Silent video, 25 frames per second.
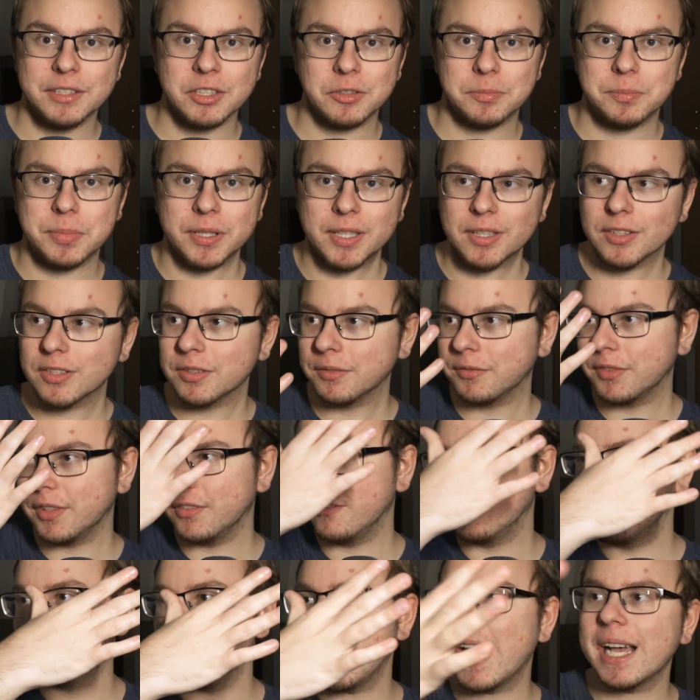just because of the
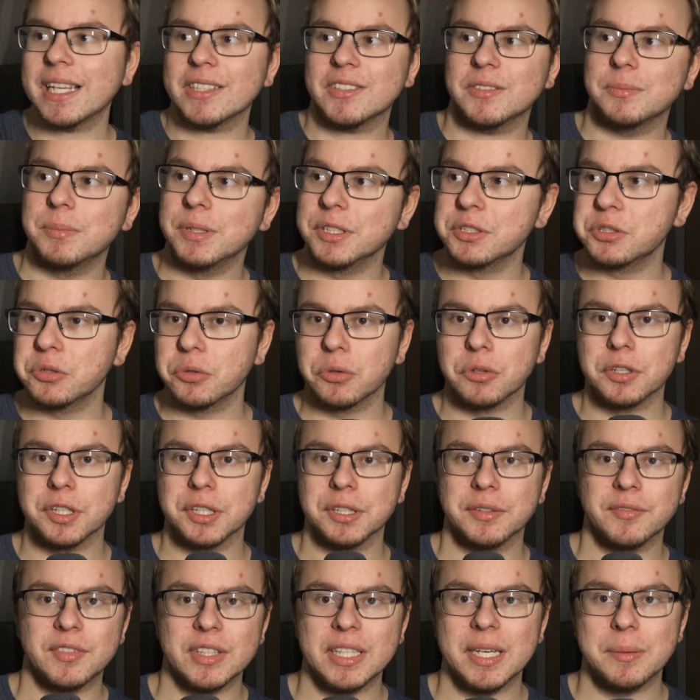vast
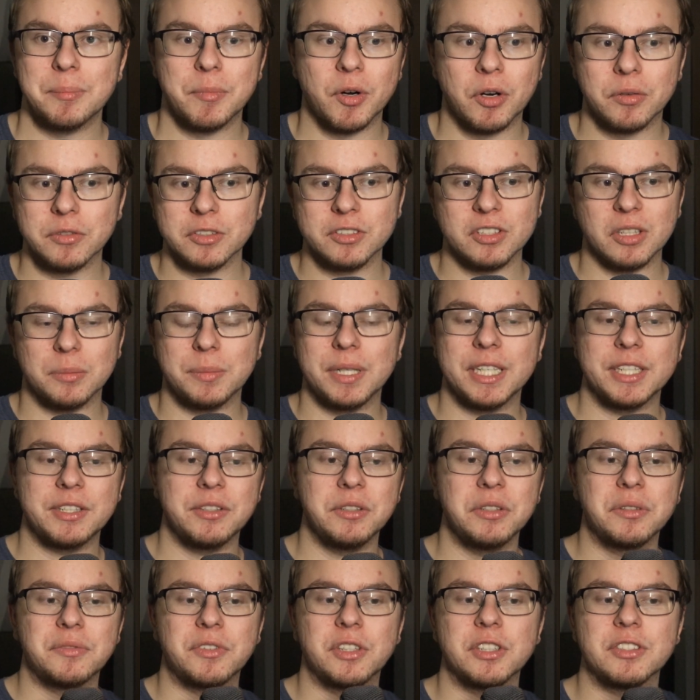majority of the Marvel Cinematic
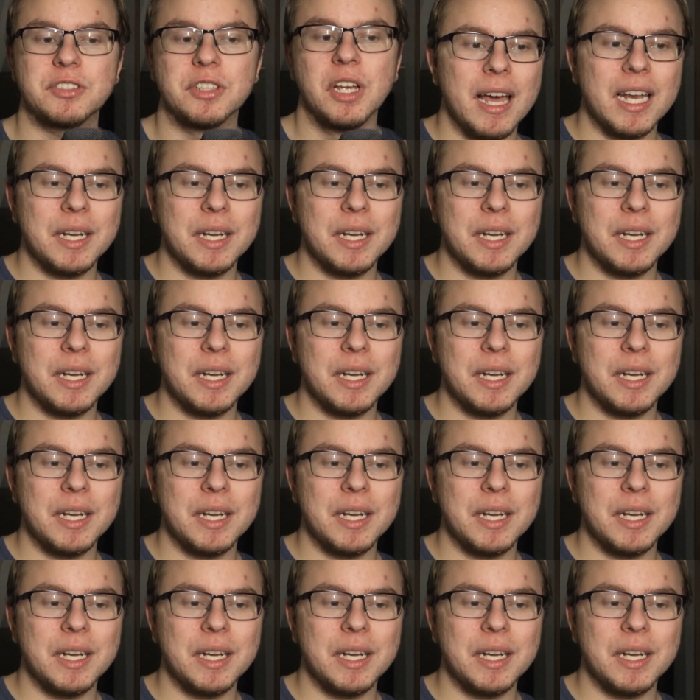Universe.